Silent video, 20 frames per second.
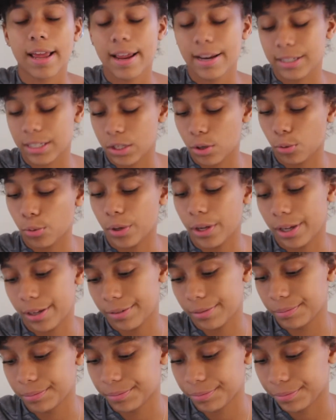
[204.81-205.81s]
So yeah.
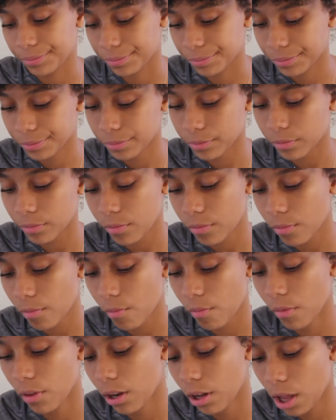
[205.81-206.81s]

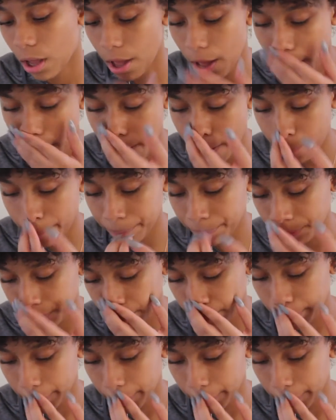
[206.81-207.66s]
I'm